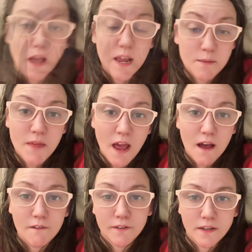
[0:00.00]
I am the
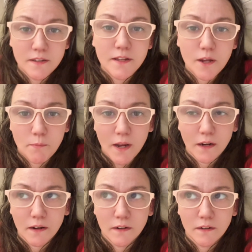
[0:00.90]
Alpha and the
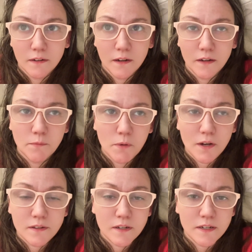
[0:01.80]
Omega. I am all
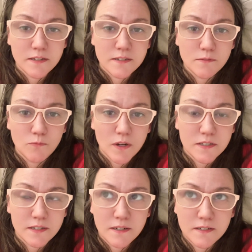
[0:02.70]
that is and
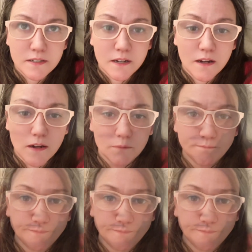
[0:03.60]
was and is to come.